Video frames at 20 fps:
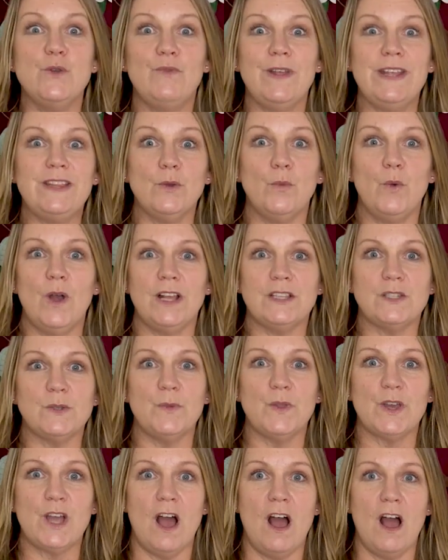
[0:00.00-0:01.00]
read the words on
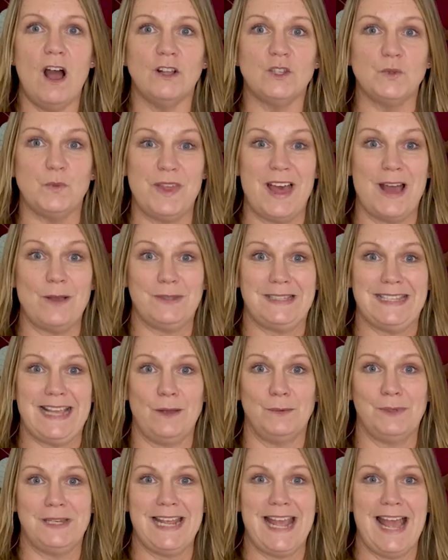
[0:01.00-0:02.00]
the cards without
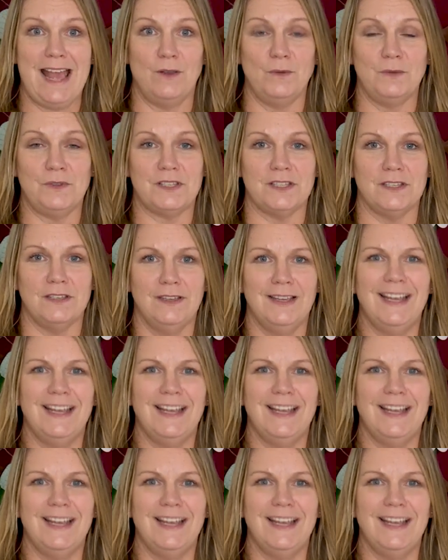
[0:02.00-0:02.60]
sounding out?